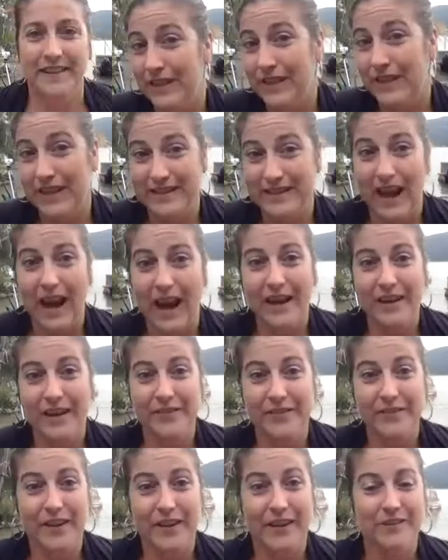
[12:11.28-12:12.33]
things I
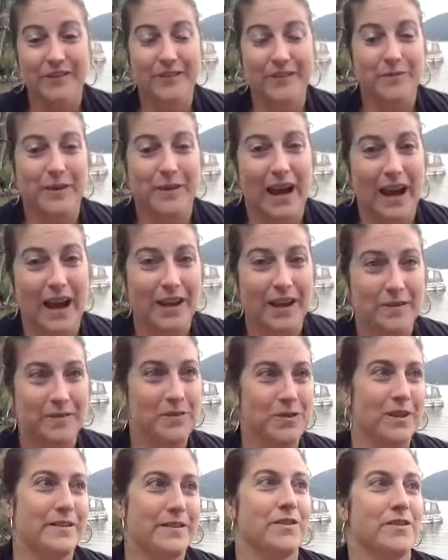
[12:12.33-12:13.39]
found when I
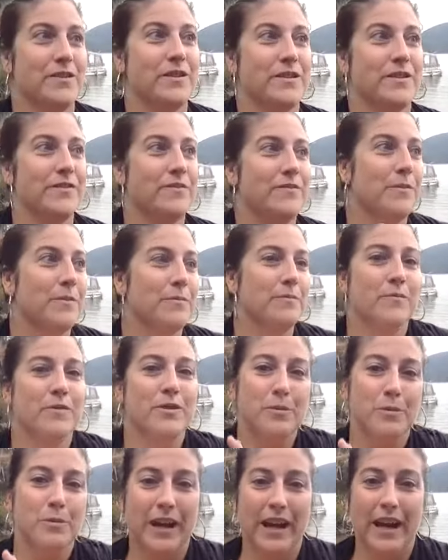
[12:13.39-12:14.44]
transitioned
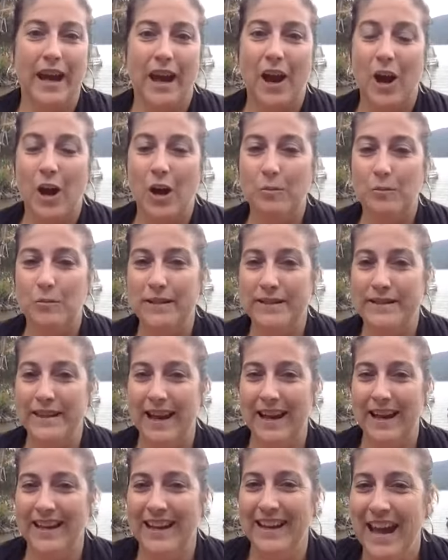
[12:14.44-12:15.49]
to working at home was
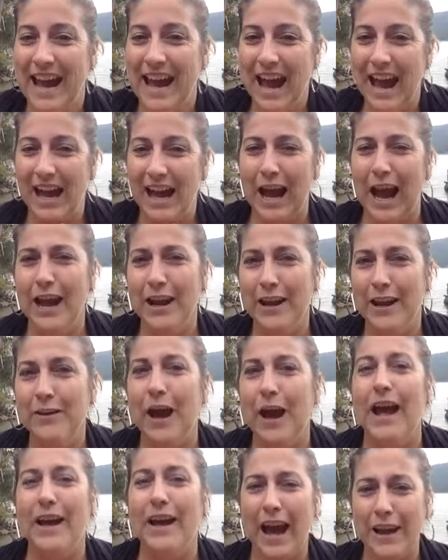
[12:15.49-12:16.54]
that
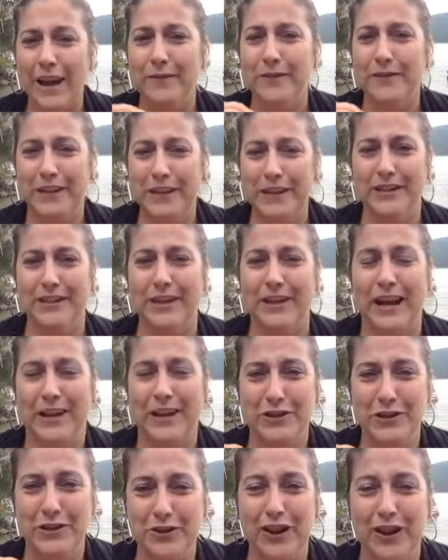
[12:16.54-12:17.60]
I
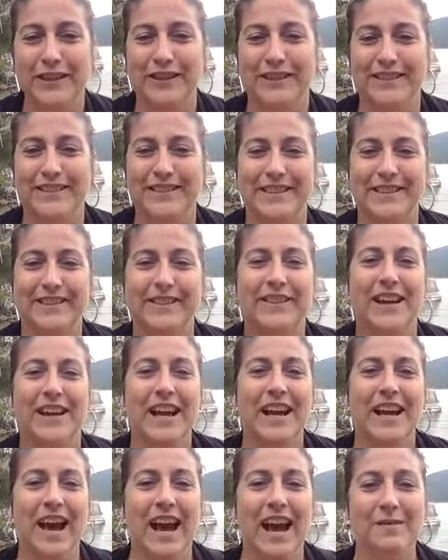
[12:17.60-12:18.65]
struggled to
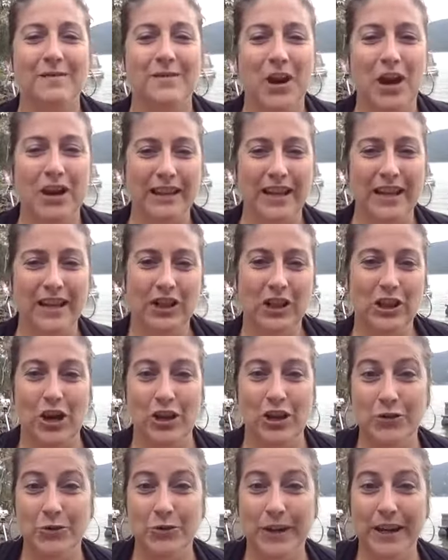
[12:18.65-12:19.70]
not let
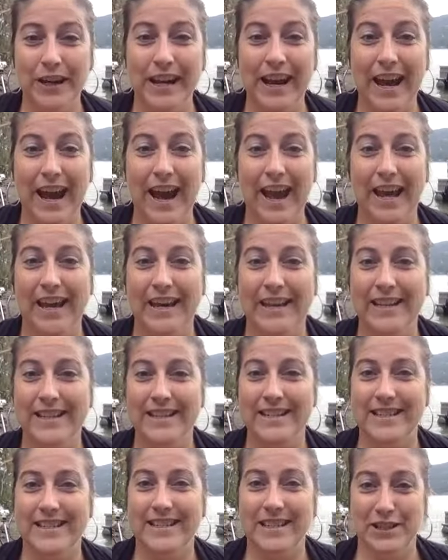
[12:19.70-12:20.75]
laundry and
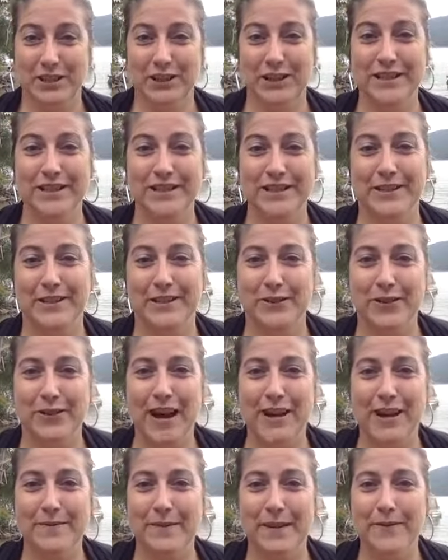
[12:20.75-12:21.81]
dishes
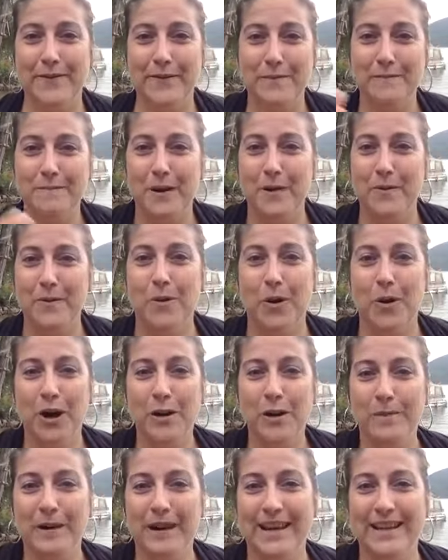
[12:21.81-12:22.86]
distract me from my work,
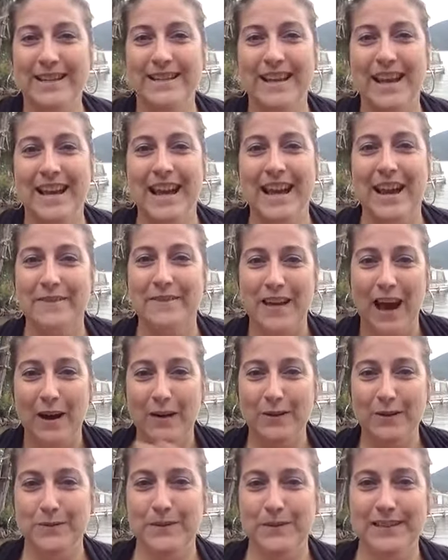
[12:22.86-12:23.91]
because if the
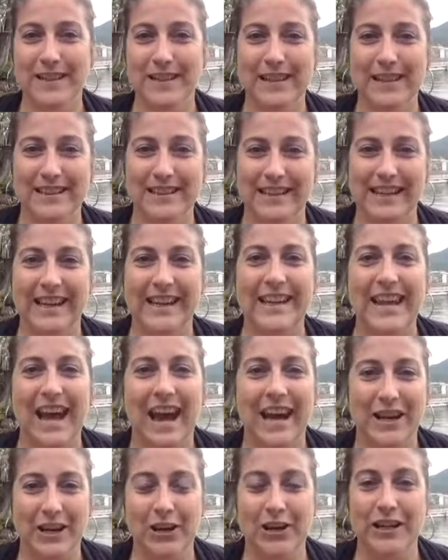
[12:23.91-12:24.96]
house wasn't clean,
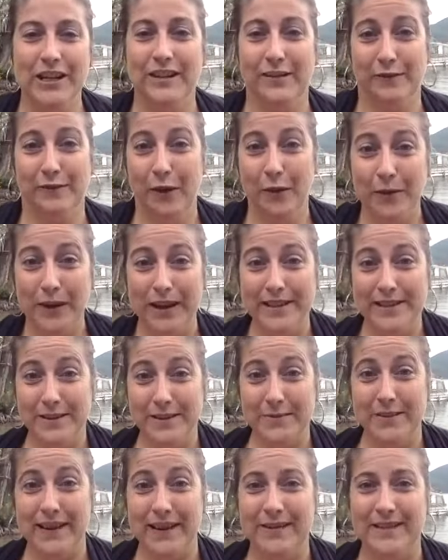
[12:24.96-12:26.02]
I couldn't focus on
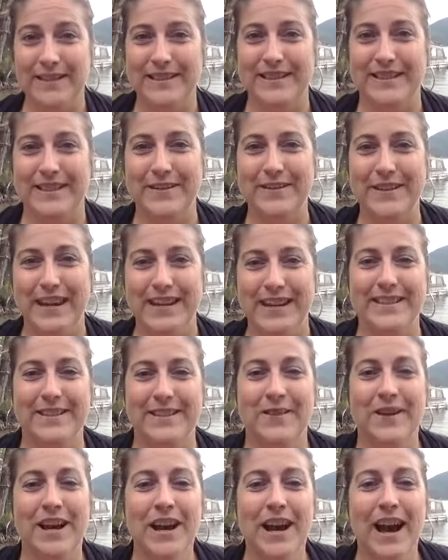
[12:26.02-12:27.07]
what I was doing.
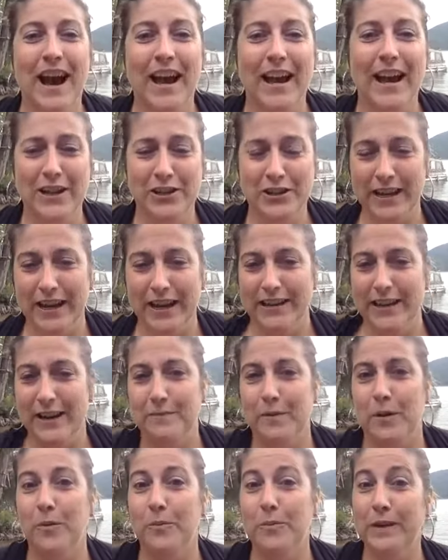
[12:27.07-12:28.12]
So I actually ended up
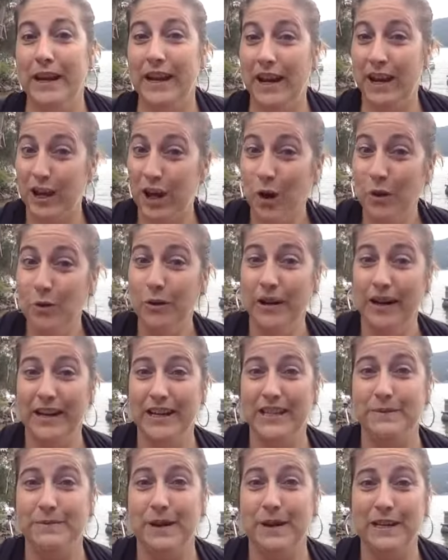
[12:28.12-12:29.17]
opening a co-working
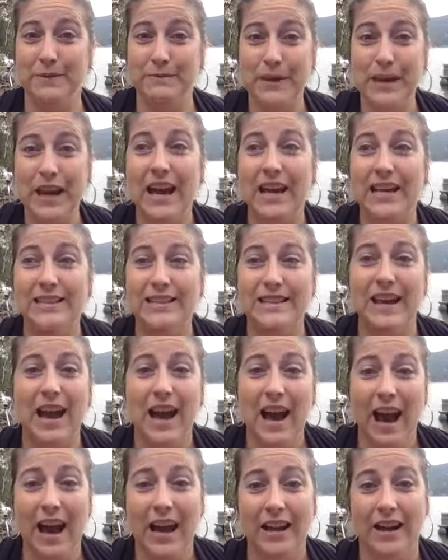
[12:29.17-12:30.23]
space because
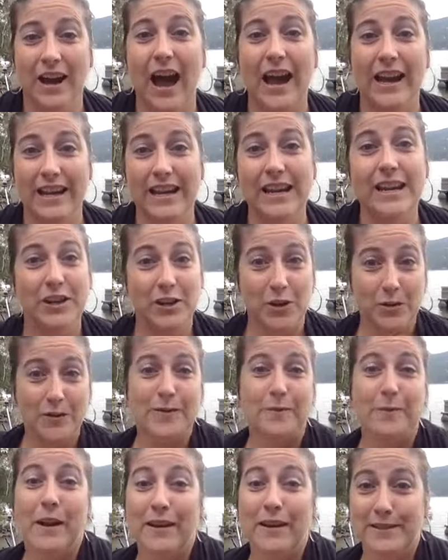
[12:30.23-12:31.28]
I needed to go
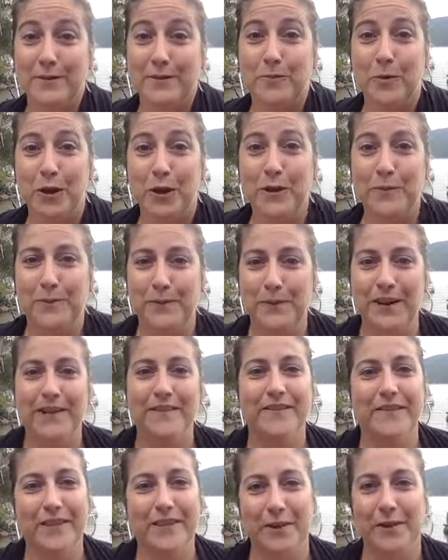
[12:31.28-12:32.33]
somewhere else to work.
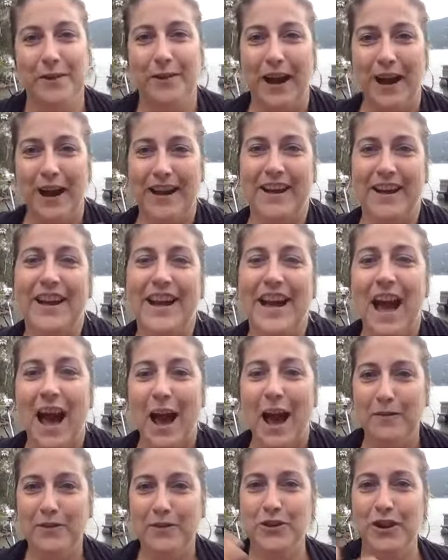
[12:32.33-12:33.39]
Even though
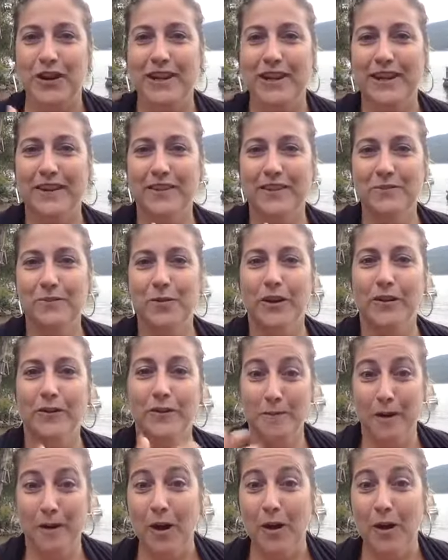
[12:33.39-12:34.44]
I was trying to work from
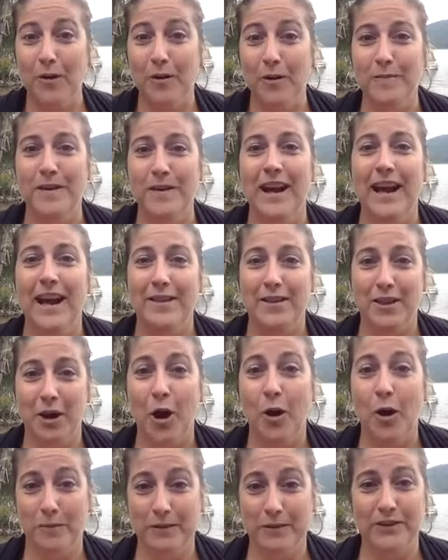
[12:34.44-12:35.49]
home, the
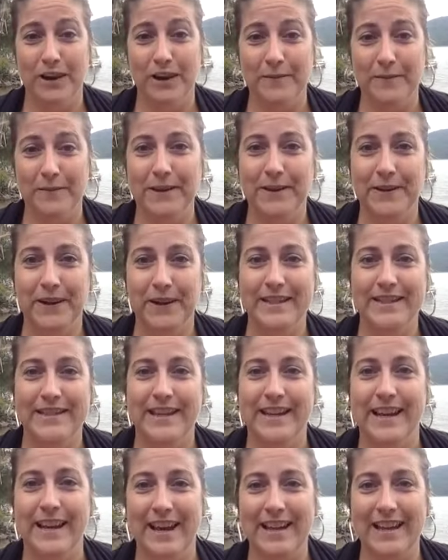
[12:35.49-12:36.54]
home was driving me
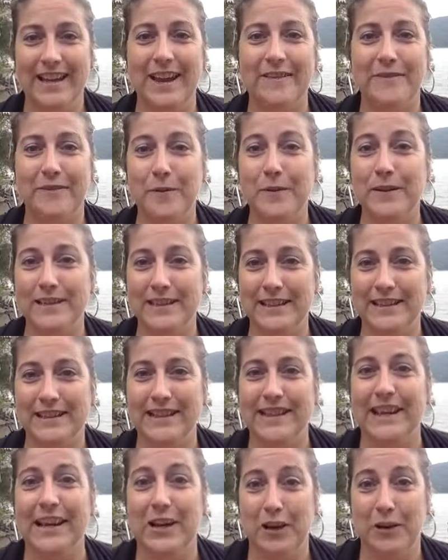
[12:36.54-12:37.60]
crazy. And if it wasn't
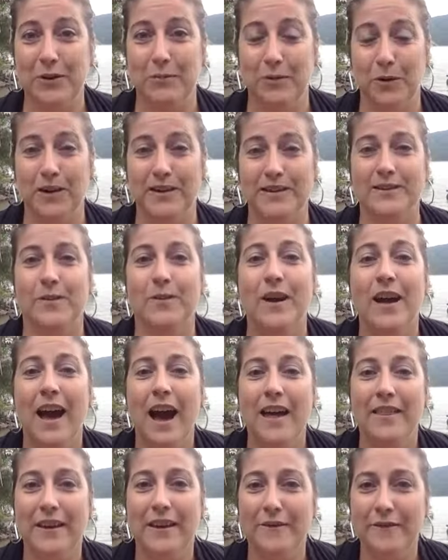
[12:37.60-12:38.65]
clean, I couldn't work. So
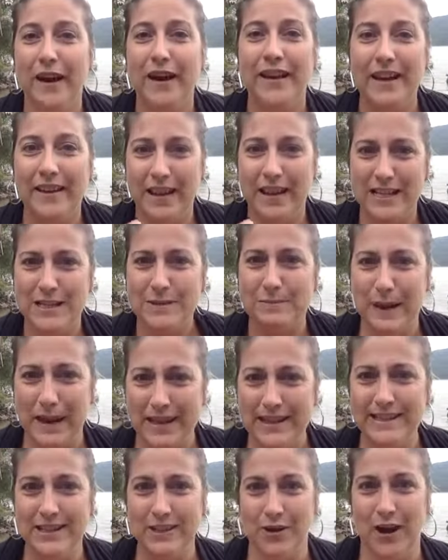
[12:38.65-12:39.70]
I think finding a
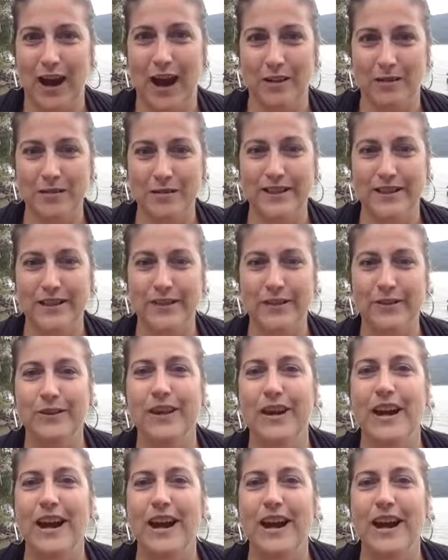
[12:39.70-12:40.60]
space in your house too,